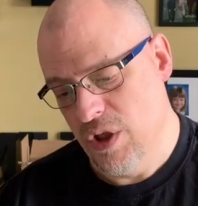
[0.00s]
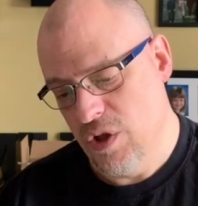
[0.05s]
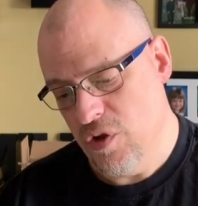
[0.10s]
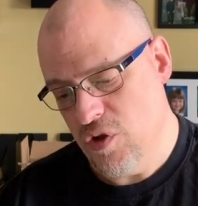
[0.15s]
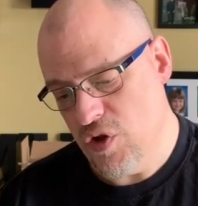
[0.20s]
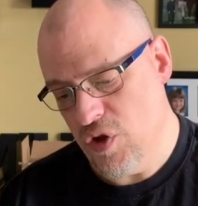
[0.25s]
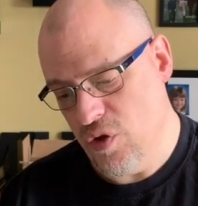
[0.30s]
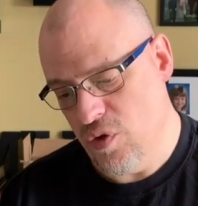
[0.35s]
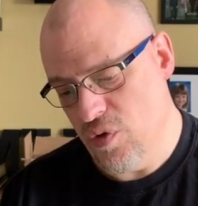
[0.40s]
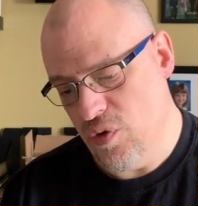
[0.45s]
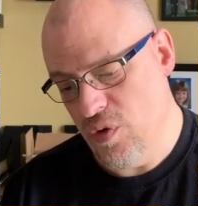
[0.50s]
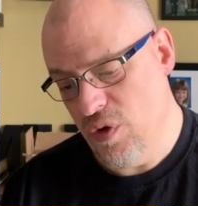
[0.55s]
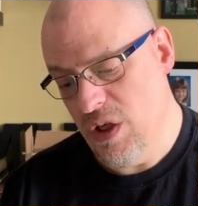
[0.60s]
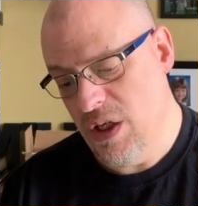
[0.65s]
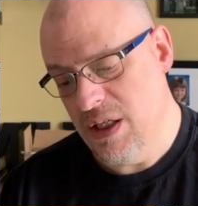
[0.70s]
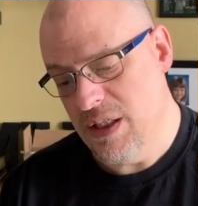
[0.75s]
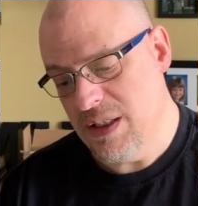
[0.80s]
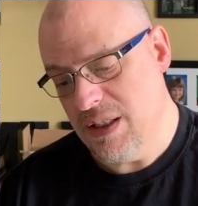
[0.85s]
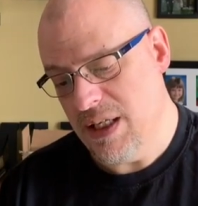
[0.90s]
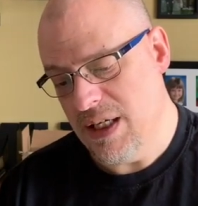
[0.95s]

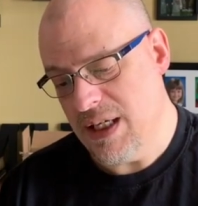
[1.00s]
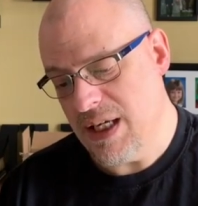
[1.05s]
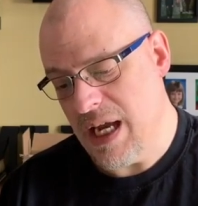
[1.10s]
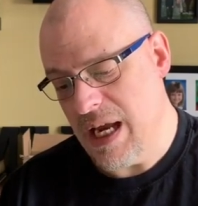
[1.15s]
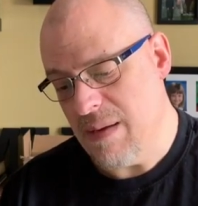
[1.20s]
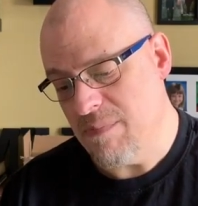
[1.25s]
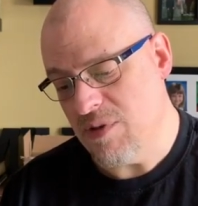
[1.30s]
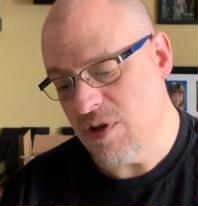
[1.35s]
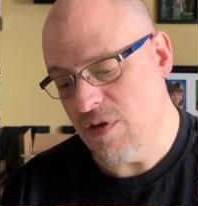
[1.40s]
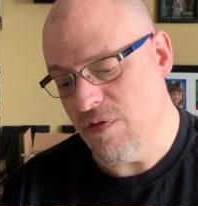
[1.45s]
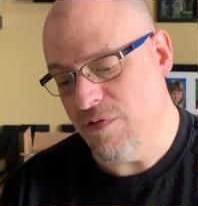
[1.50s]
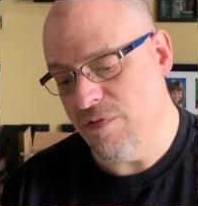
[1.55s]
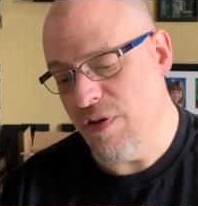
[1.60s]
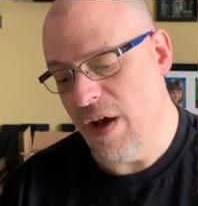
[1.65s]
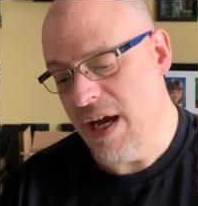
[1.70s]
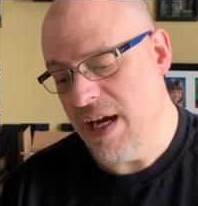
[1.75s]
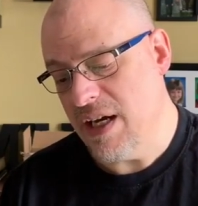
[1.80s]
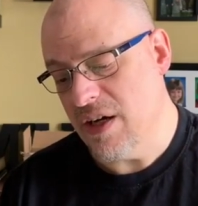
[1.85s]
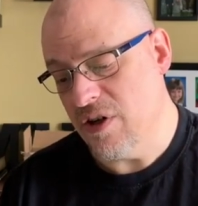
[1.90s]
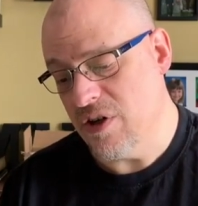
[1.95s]
Soon they came to
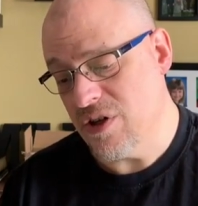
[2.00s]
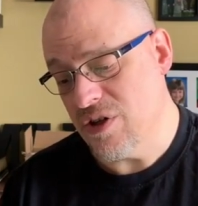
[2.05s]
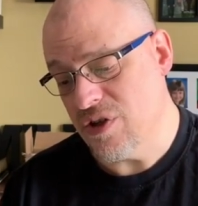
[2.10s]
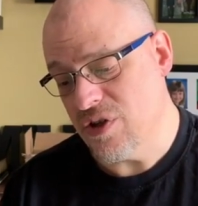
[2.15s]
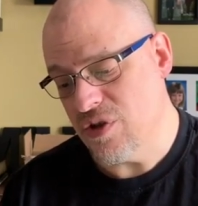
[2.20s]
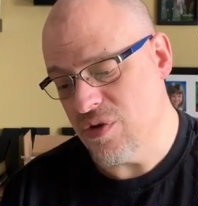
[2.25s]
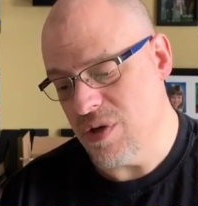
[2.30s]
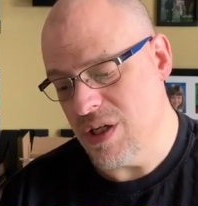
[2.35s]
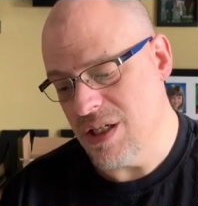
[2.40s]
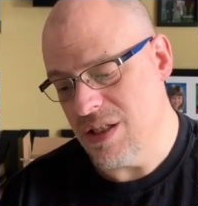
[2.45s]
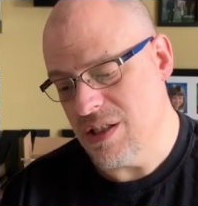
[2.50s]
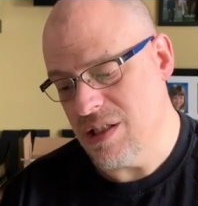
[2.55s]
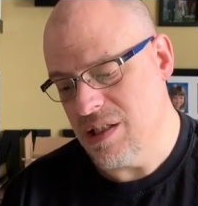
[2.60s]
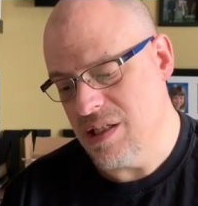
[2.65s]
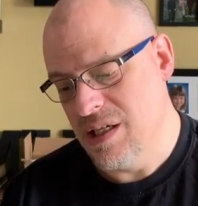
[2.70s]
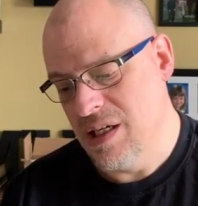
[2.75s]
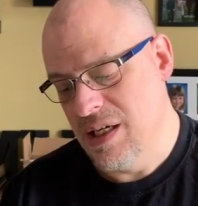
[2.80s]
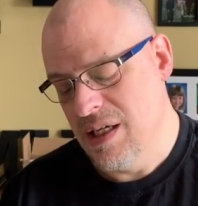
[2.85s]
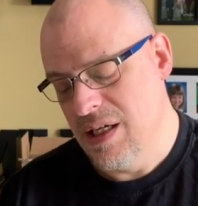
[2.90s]
finer streets.